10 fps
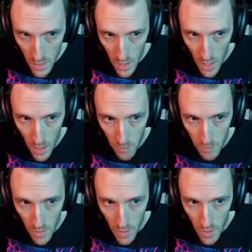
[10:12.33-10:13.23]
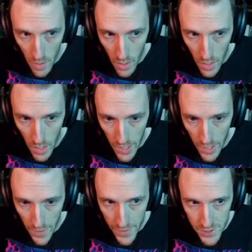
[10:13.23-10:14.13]
Um,
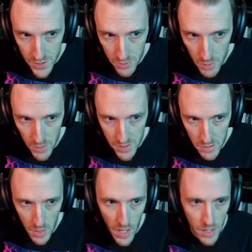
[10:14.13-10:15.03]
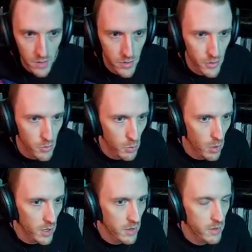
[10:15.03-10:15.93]
and that just gives me peace of mind to
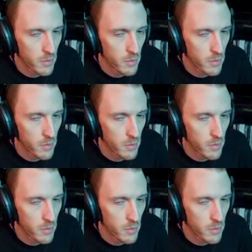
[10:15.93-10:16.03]
work